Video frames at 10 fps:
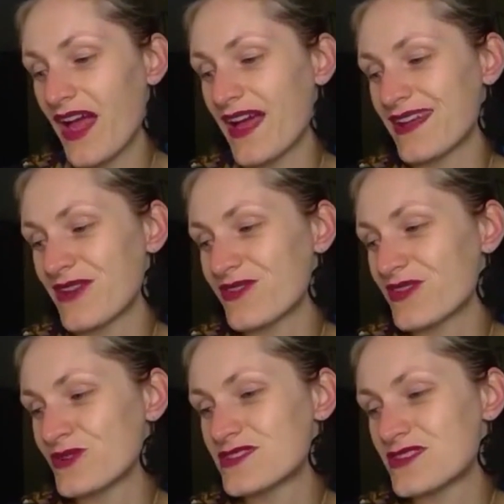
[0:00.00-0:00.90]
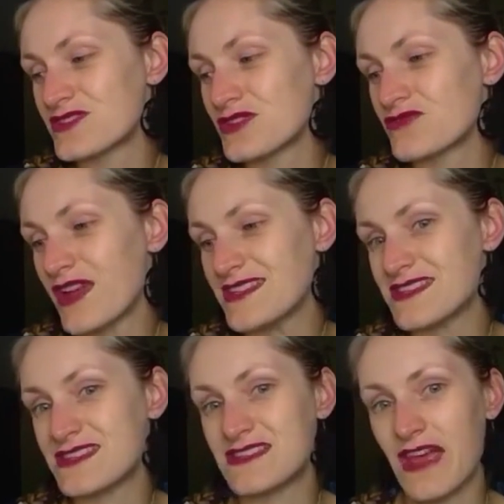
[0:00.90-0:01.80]
and I feel such a great
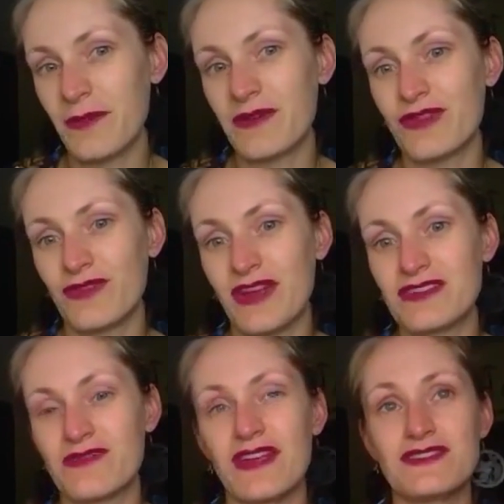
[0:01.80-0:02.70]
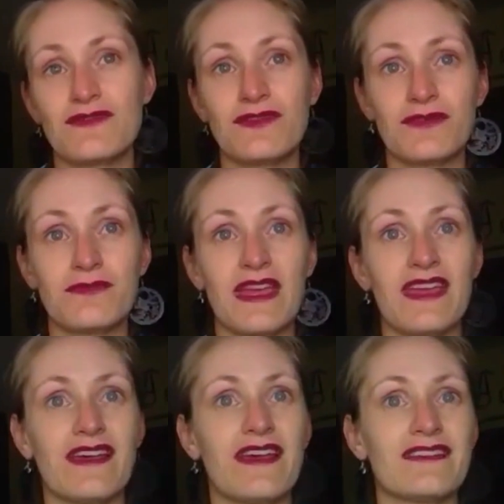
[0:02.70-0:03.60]
step in the right direction for
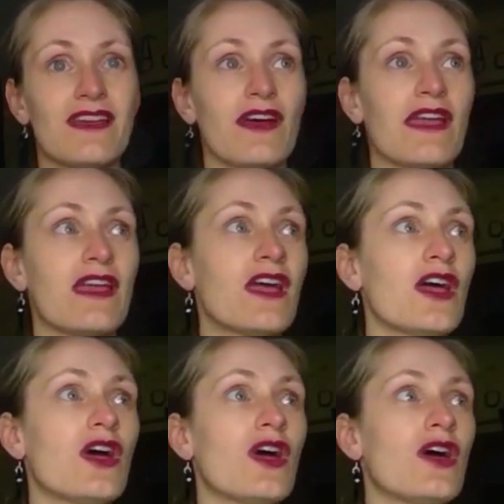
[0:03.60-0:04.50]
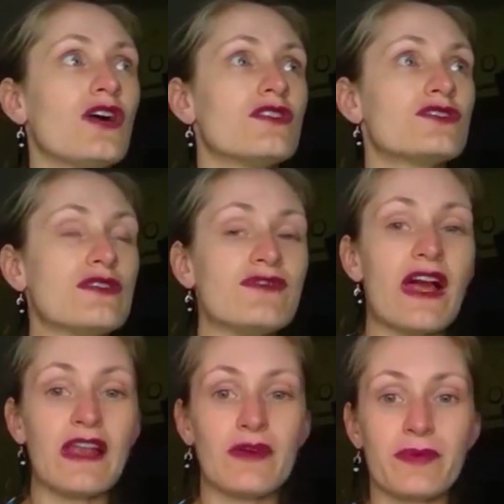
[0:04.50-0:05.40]
me as I
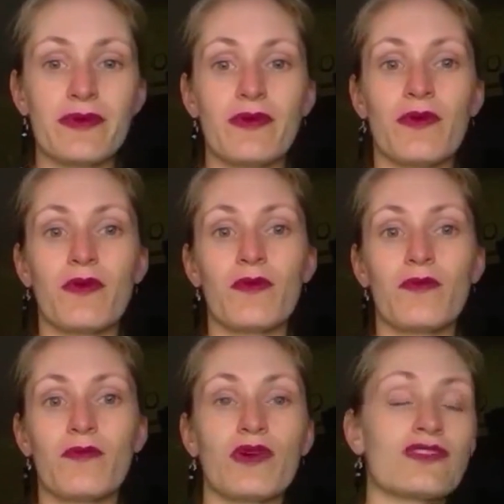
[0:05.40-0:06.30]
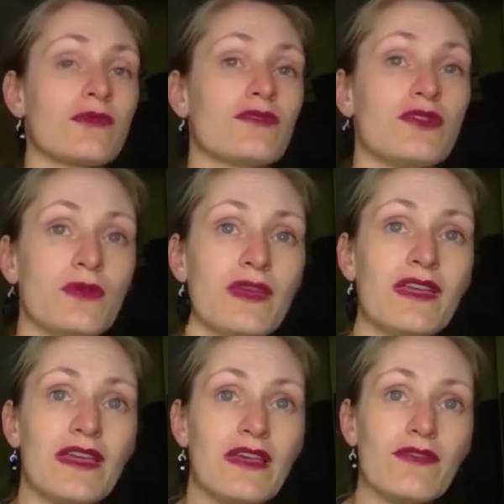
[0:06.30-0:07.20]
develop what I'm
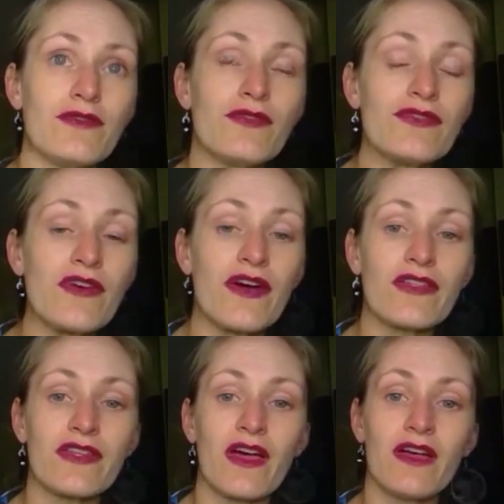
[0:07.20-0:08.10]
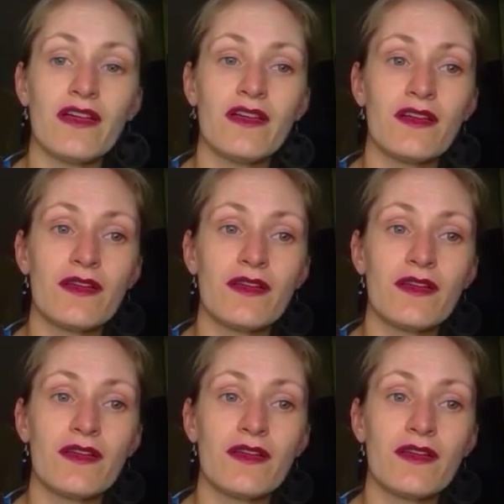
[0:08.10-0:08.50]
doing even further,